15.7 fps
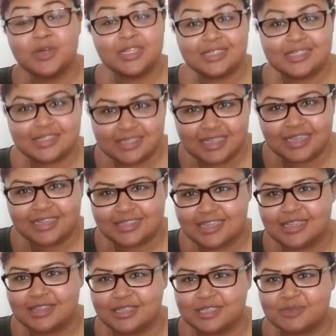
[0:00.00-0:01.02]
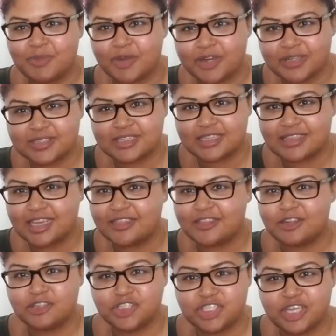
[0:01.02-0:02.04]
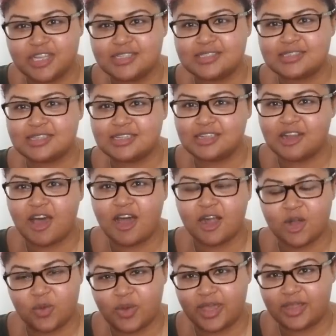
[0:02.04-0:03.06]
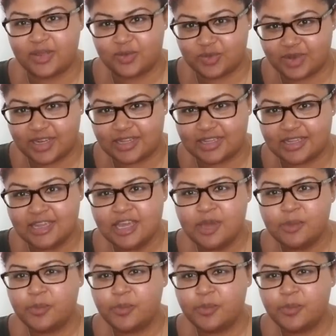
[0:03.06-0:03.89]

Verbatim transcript: can see it in this person that they're just not quite ready.